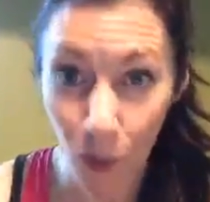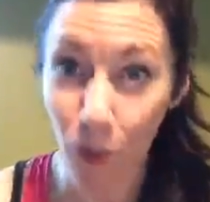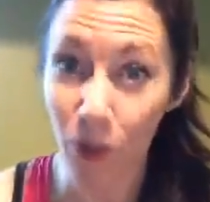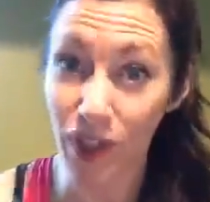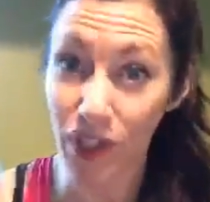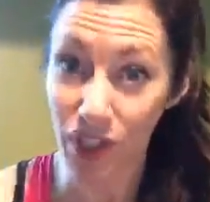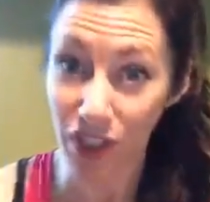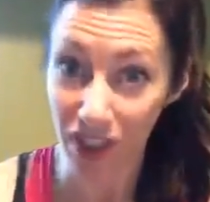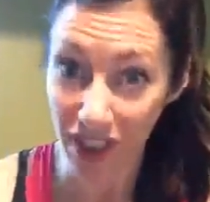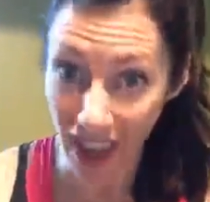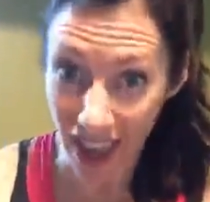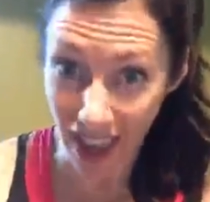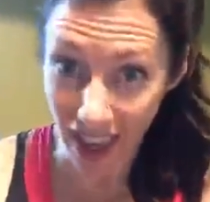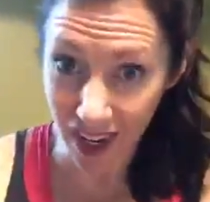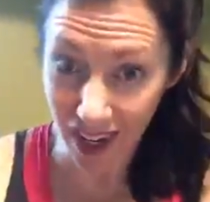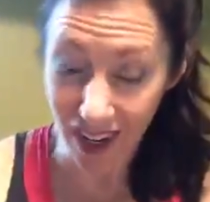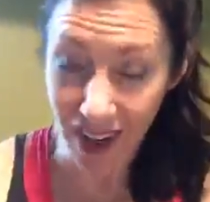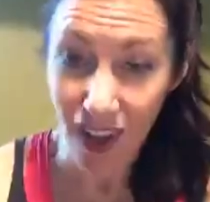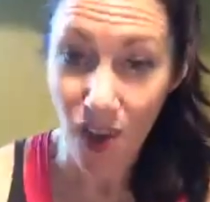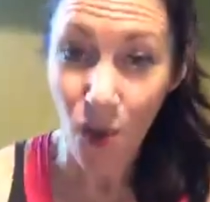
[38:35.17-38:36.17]
Which
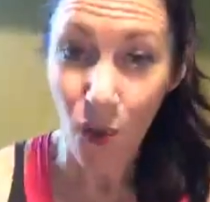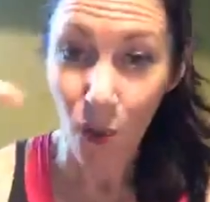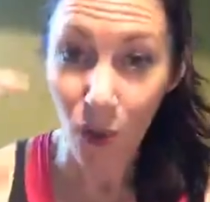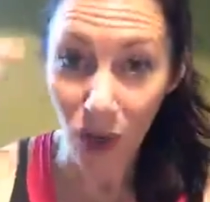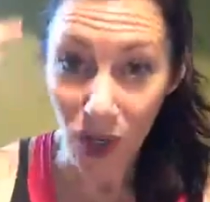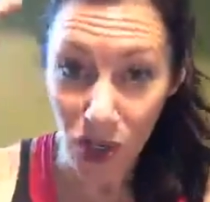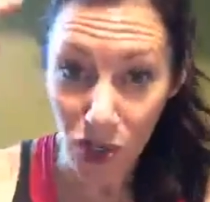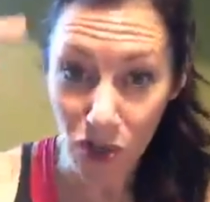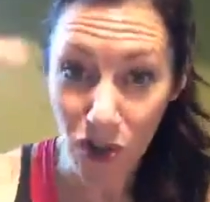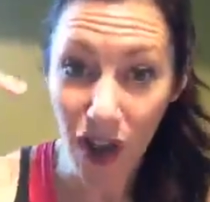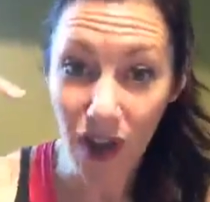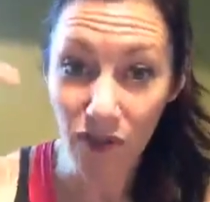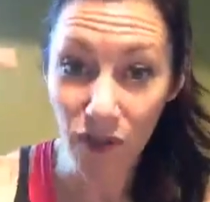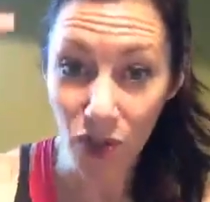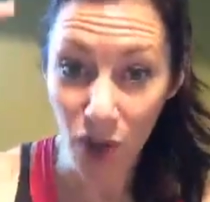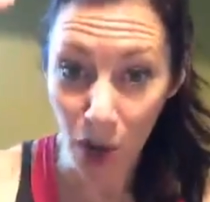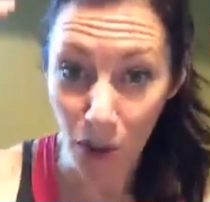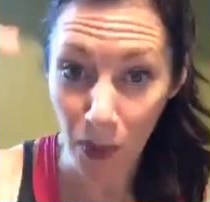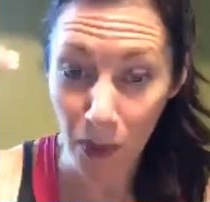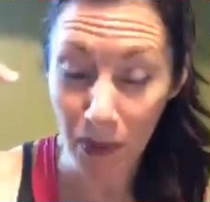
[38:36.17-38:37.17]
then, once you have
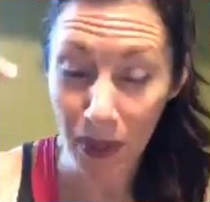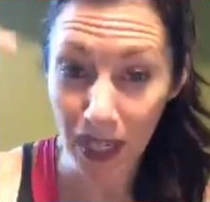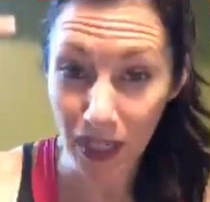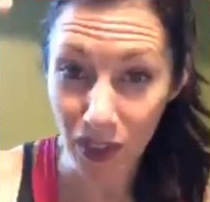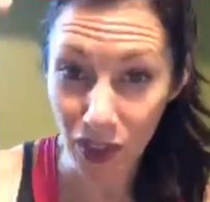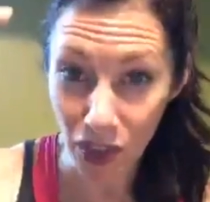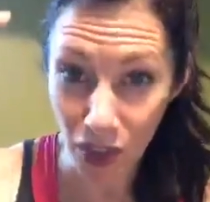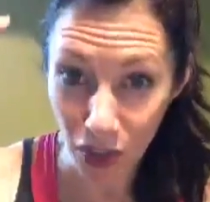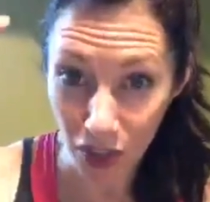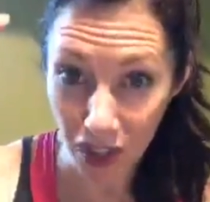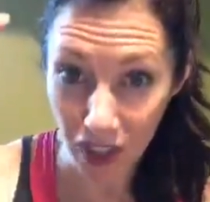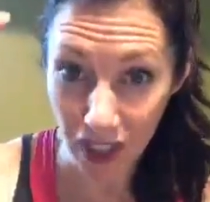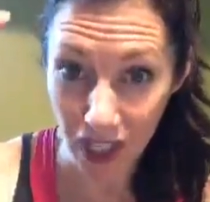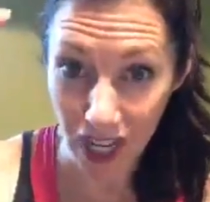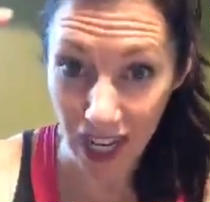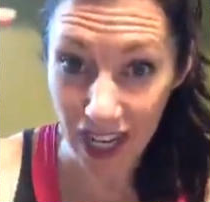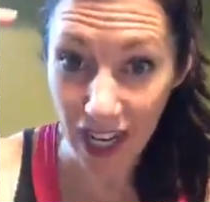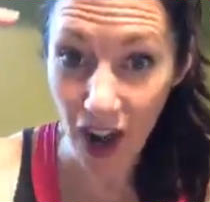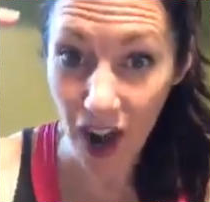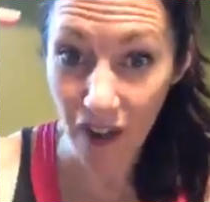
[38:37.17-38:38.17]
dopamine
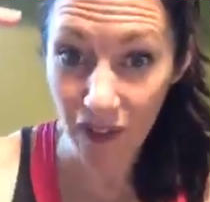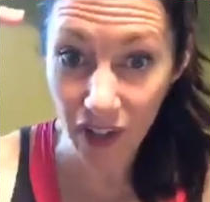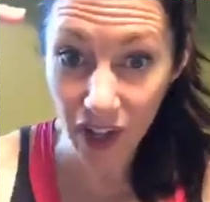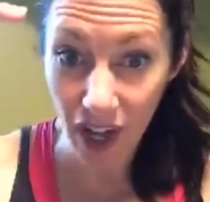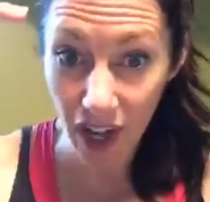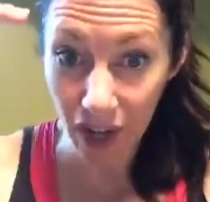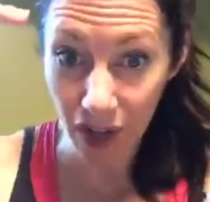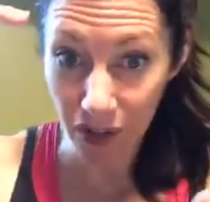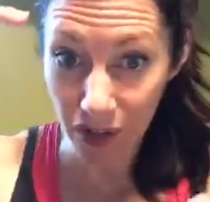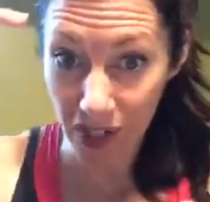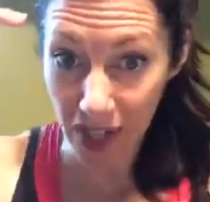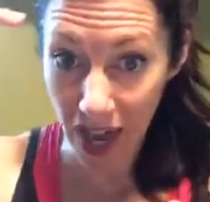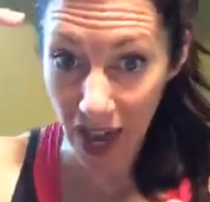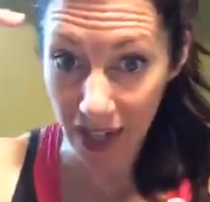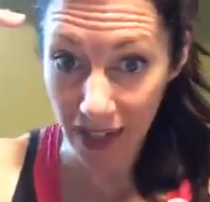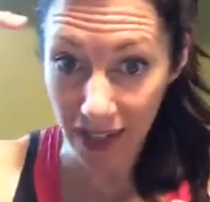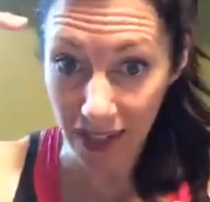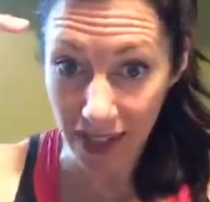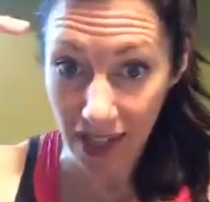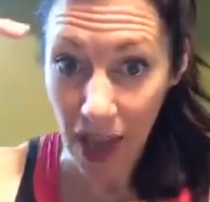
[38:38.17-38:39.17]
circulating, avocados, yes,